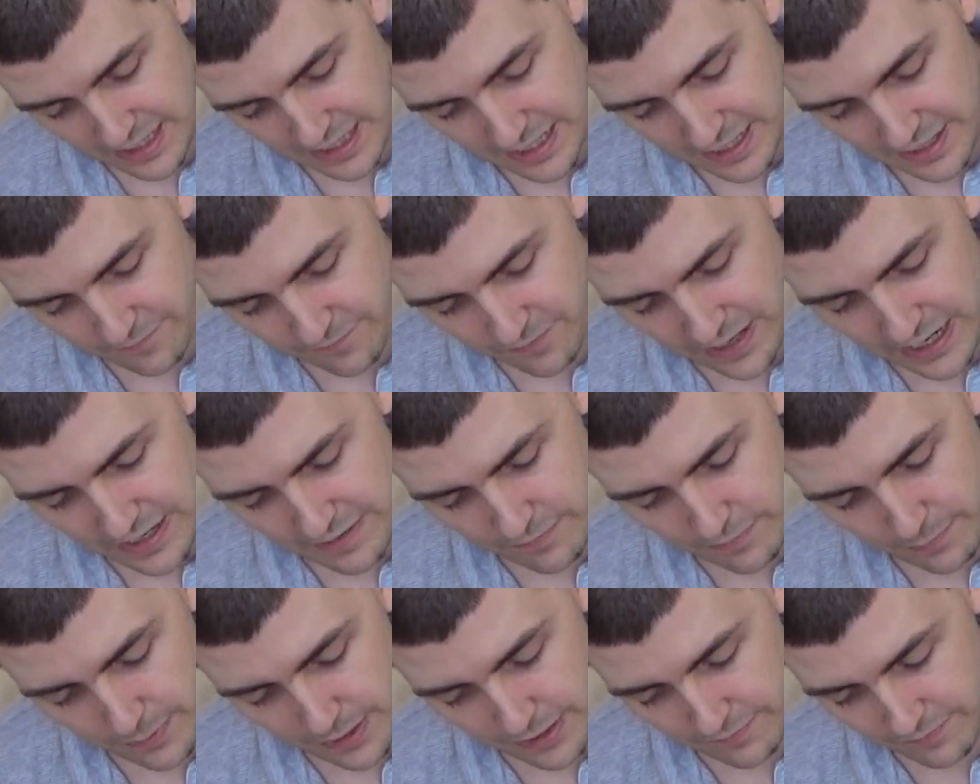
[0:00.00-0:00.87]
flavour
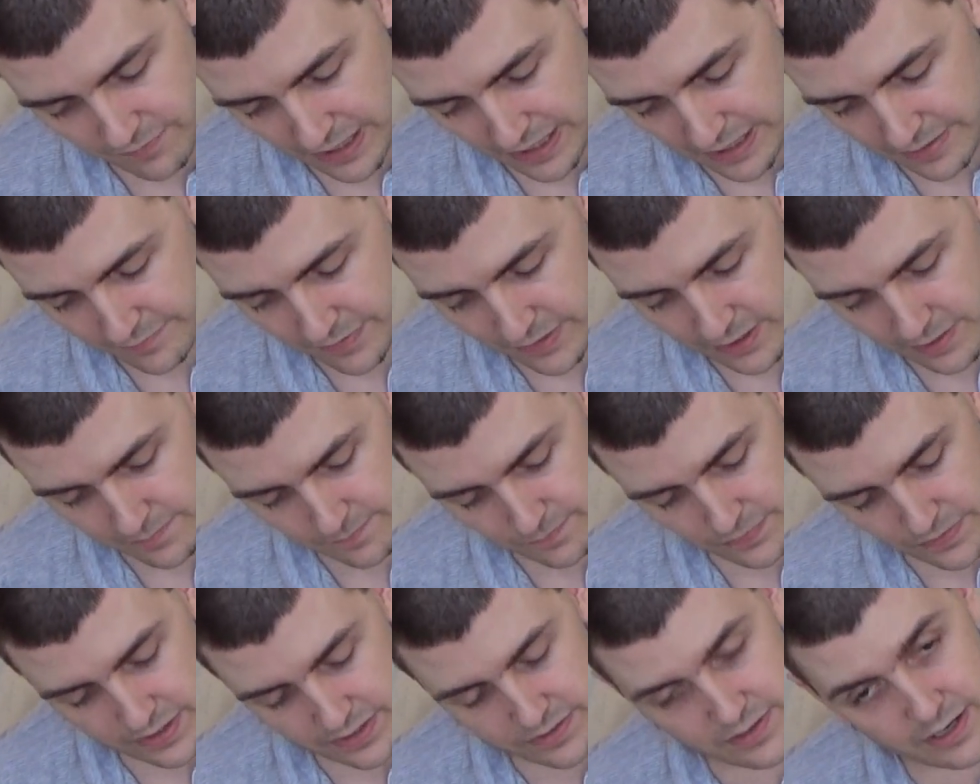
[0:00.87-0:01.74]
by flavour.
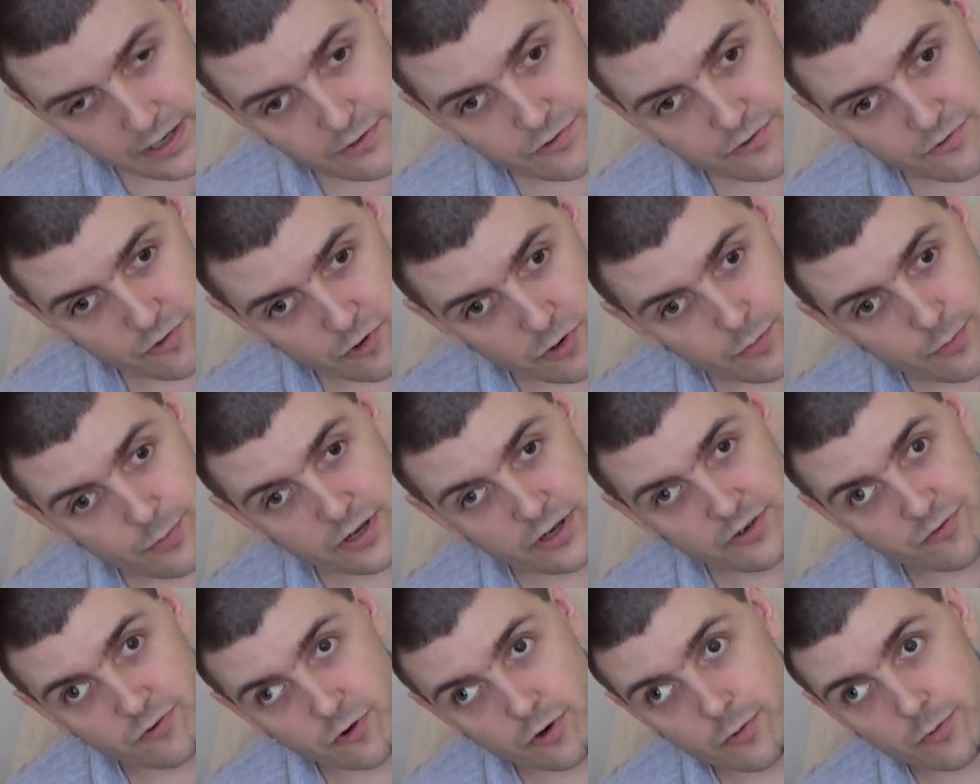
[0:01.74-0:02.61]
So
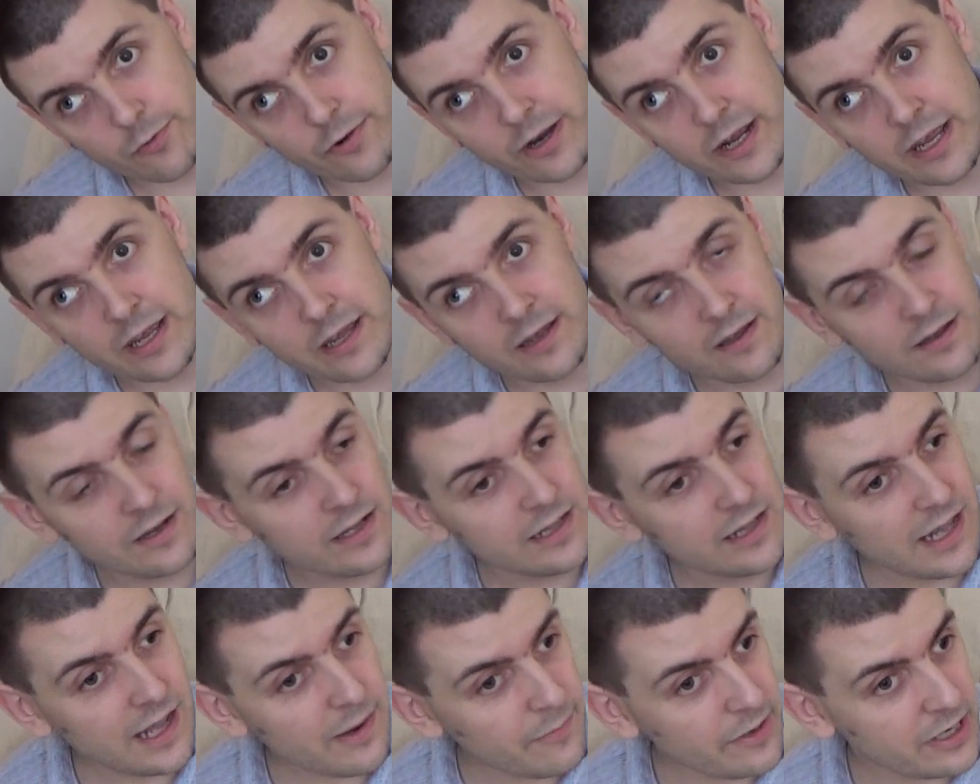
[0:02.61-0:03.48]
strawberry,
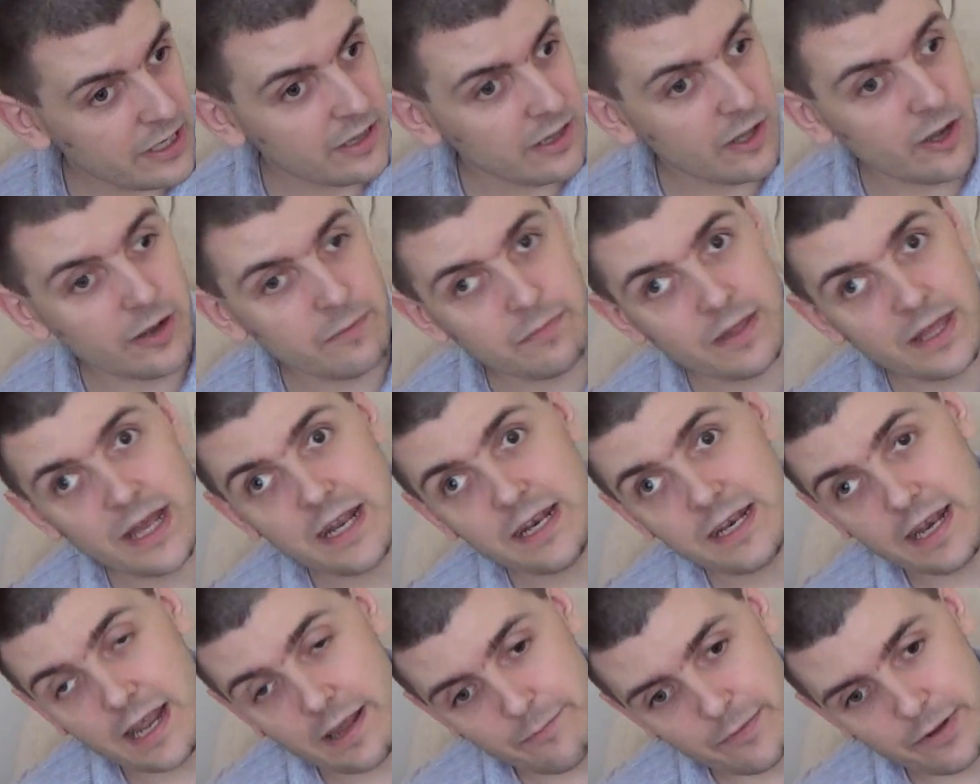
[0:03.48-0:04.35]
lemon and lime, then
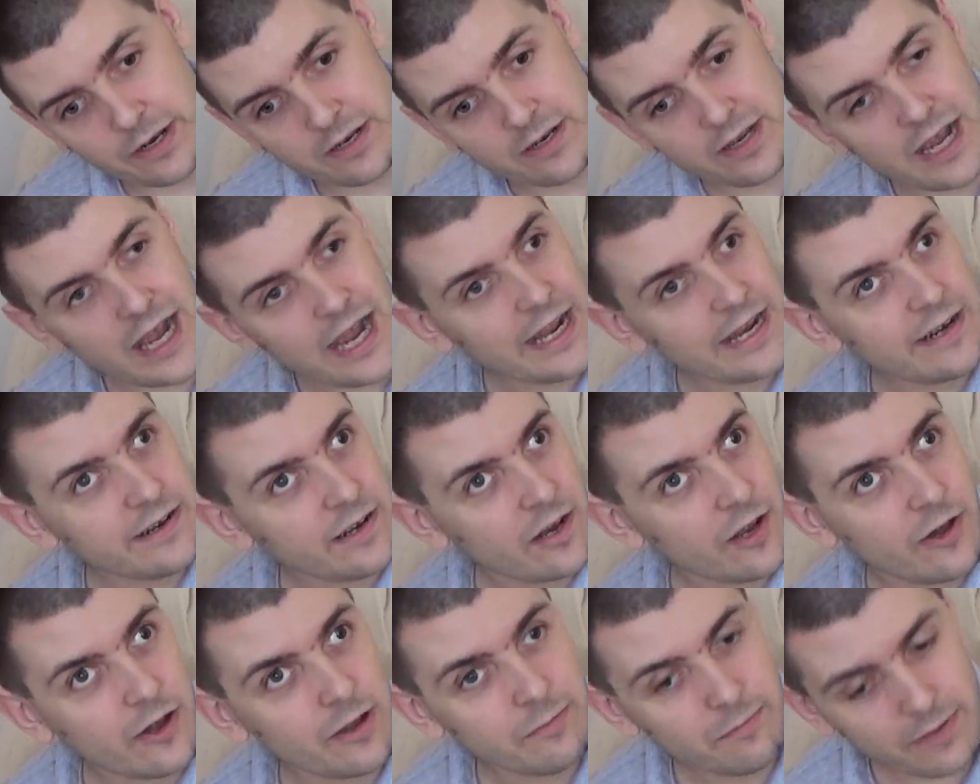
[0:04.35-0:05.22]
lemon and
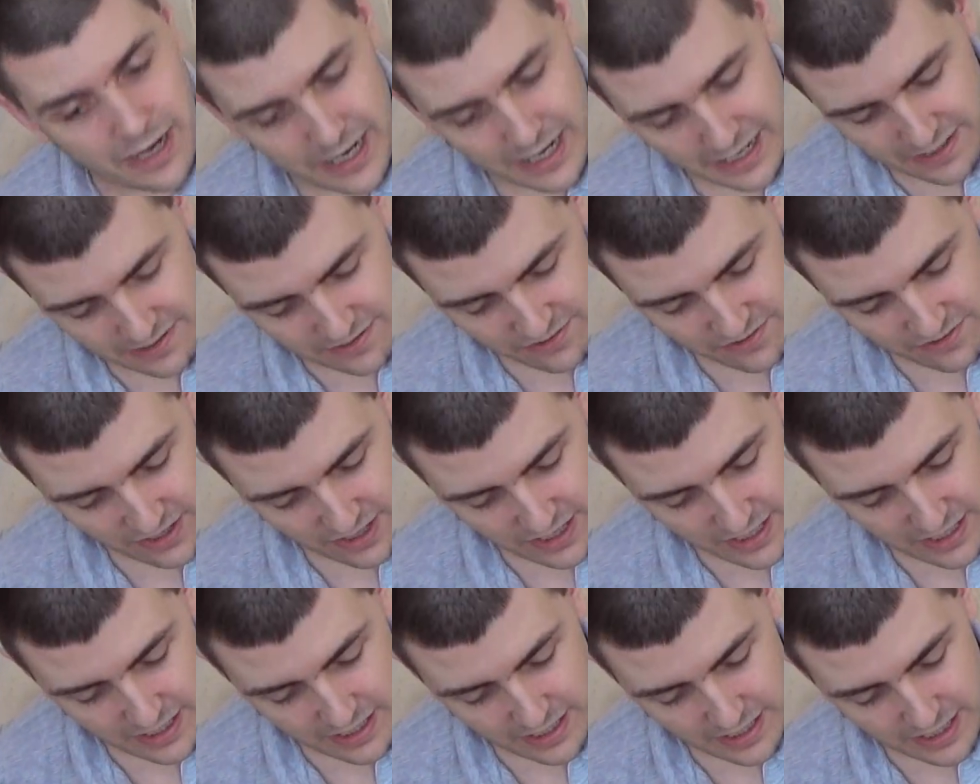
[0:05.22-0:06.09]
lime, and
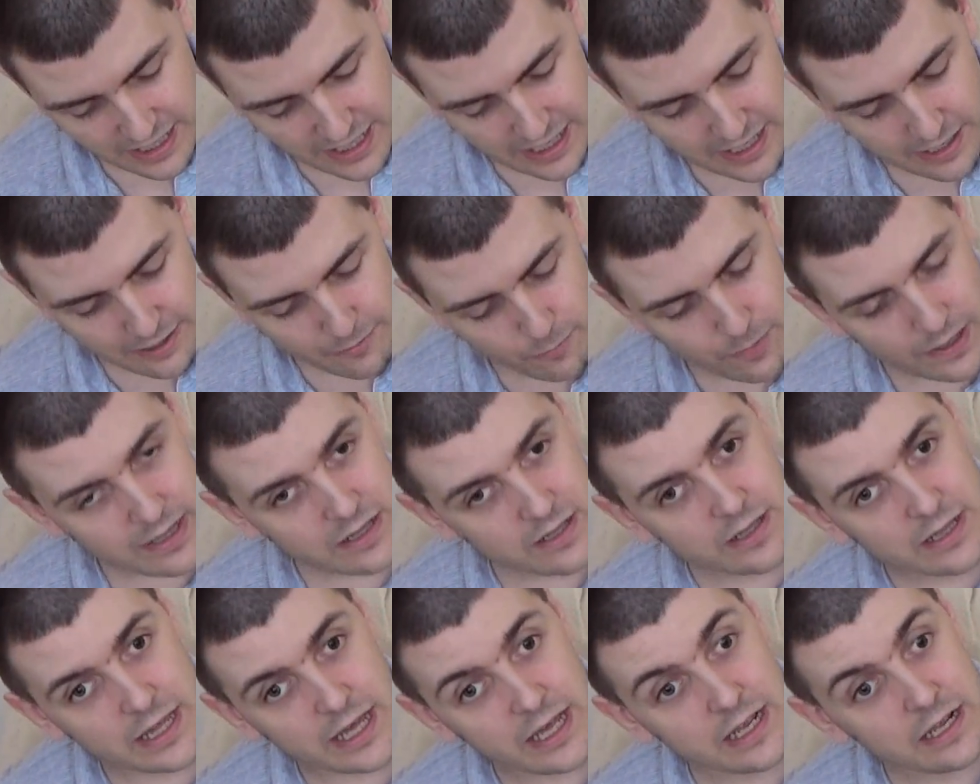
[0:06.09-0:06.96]
see whether
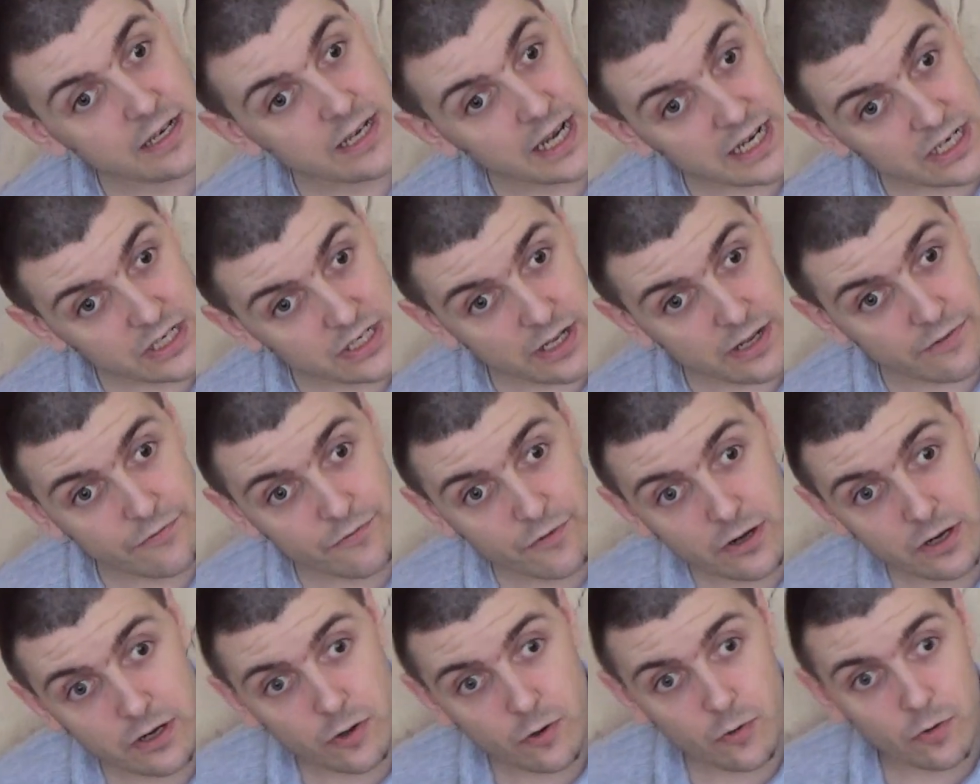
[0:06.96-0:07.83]
they taste
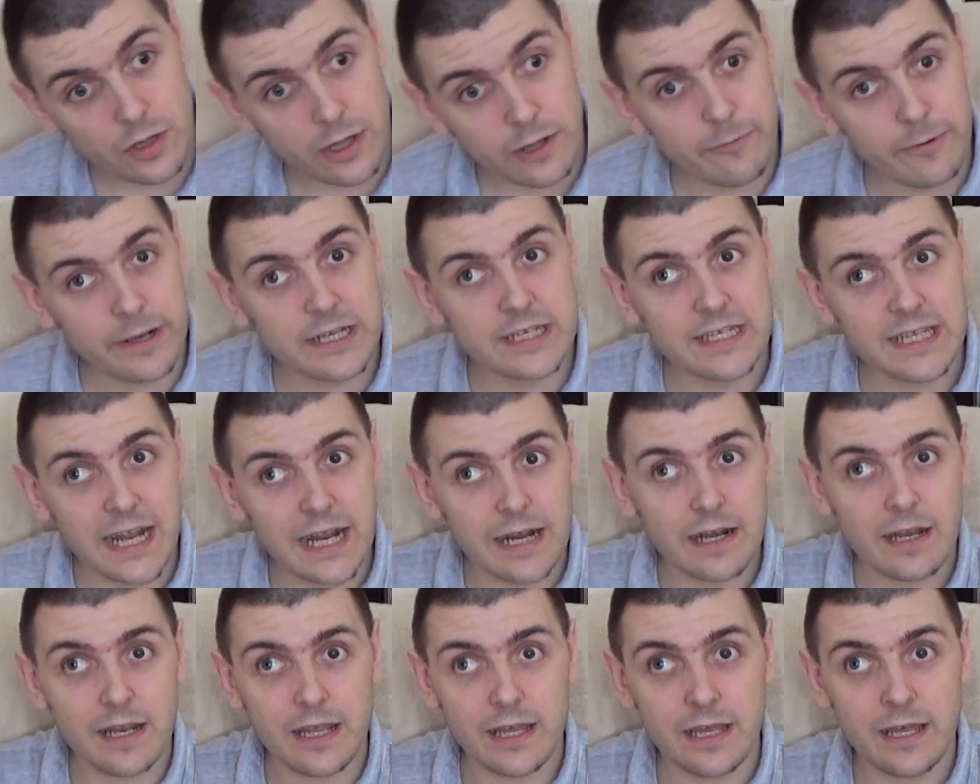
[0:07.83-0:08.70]
different or they're
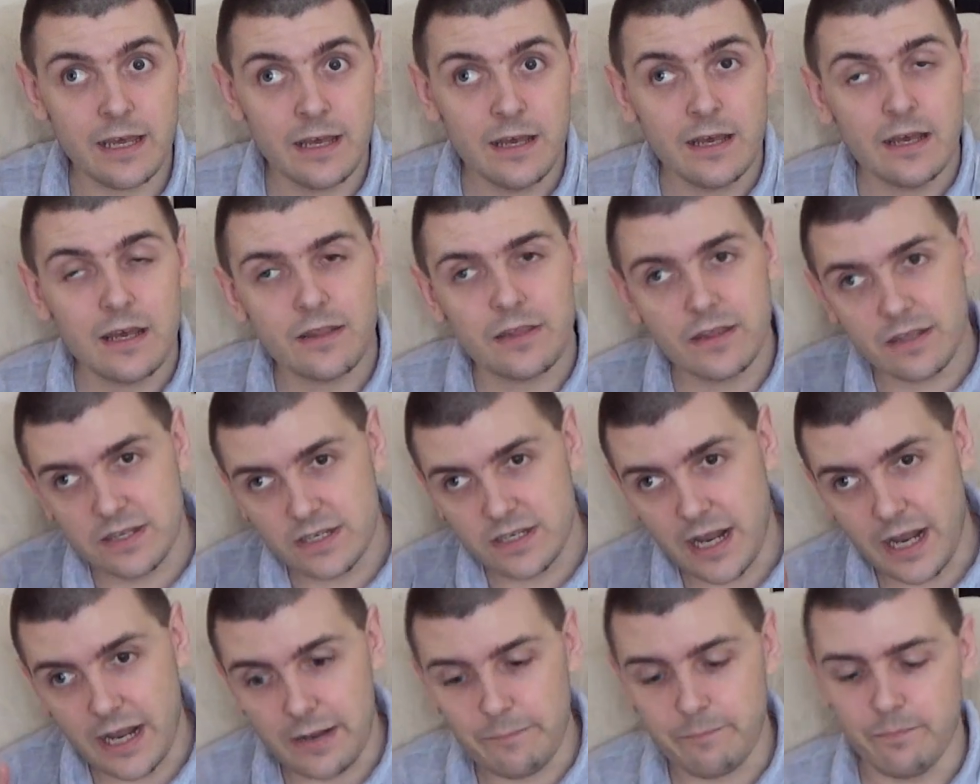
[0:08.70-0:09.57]
exactly the
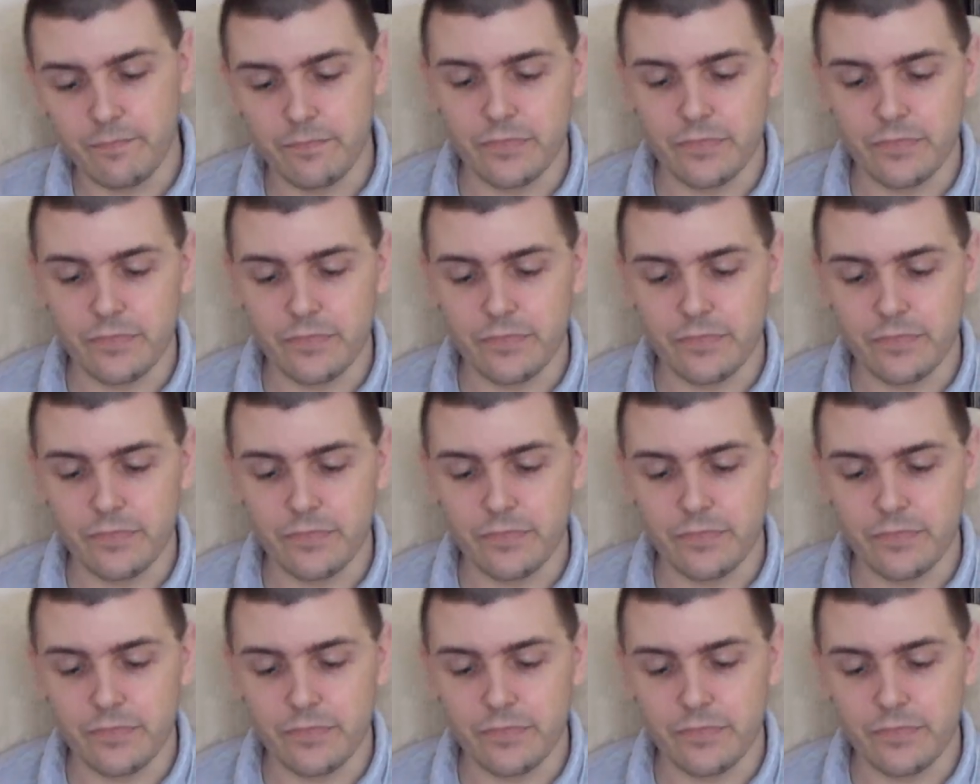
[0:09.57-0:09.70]
same.